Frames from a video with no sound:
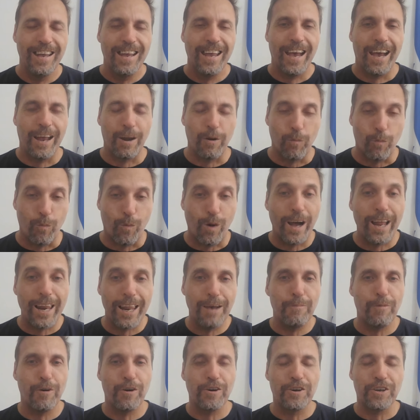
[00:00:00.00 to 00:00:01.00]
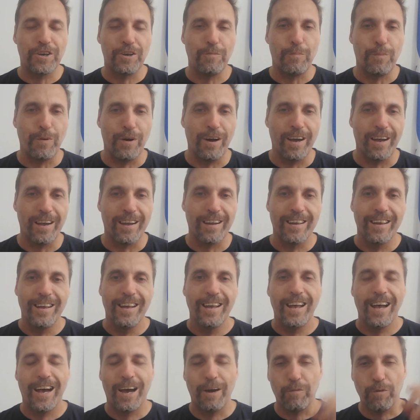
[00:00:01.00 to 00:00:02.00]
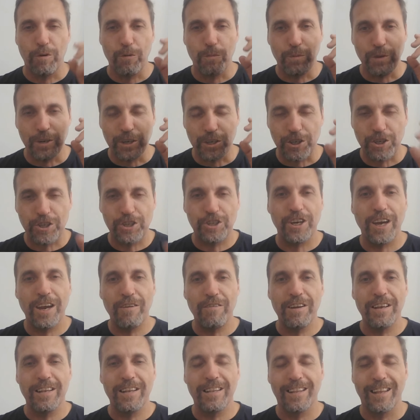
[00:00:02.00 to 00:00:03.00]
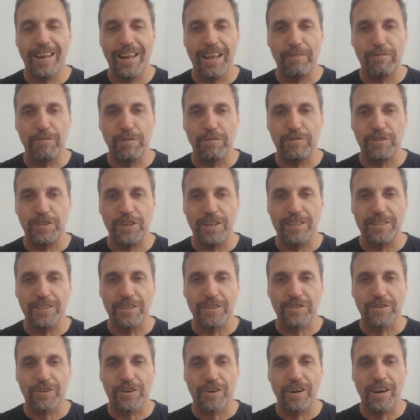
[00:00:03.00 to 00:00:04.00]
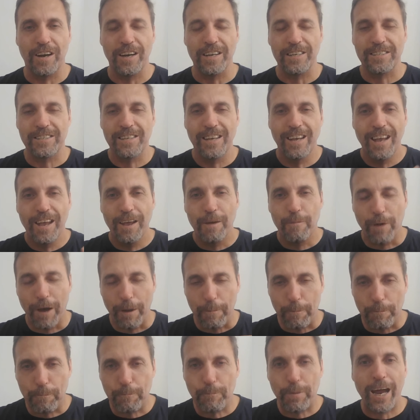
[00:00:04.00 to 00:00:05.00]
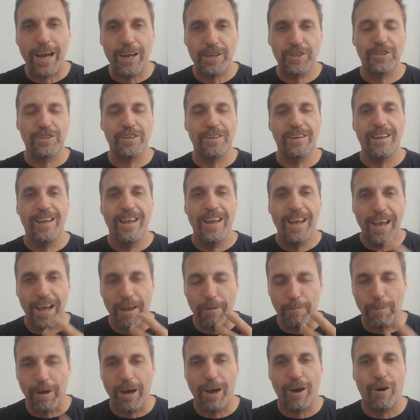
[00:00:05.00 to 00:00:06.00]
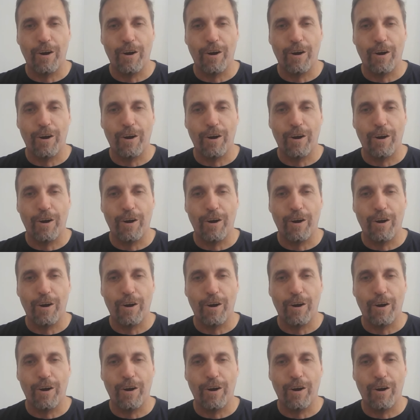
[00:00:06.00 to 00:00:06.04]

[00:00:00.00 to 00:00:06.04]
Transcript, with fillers: And while I'm occupying, I will be sharing the love of Jesus Christ, my passion and my